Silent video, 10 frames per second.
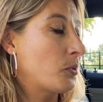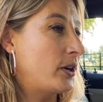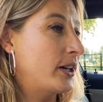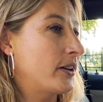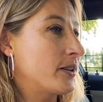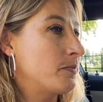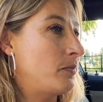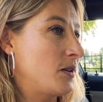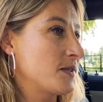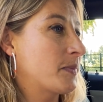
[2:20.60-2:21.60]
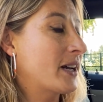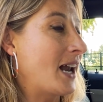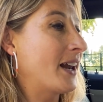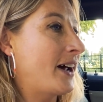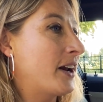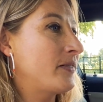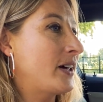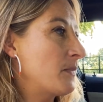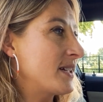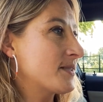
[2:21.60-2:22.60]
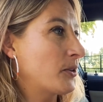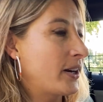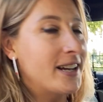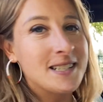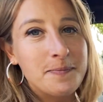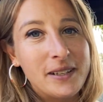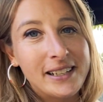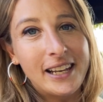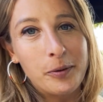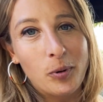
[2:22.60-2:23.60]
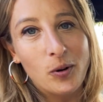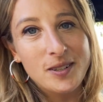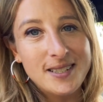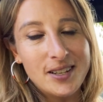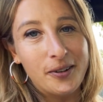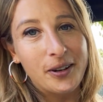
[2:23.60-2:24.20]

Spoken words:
pretty good miles per gallon out of it. It's got an 8-speed gearbox, so